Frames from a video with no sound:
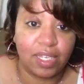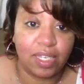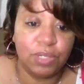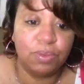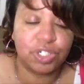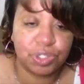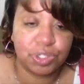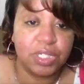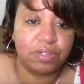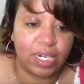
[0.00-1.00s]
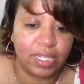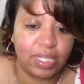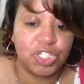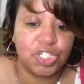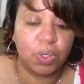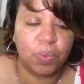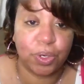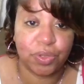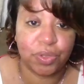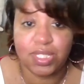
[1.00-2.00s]
You were truly ready, that you were
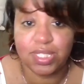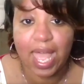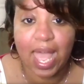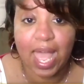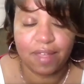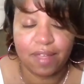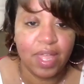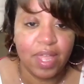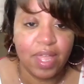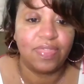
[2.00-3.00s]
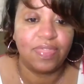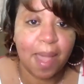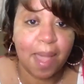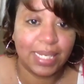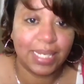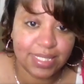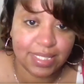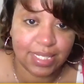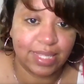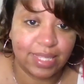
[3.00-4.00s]
worthy to have that
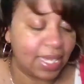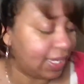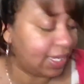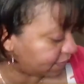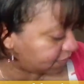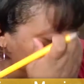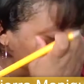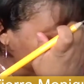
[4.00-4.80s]
blessing that he gave to you.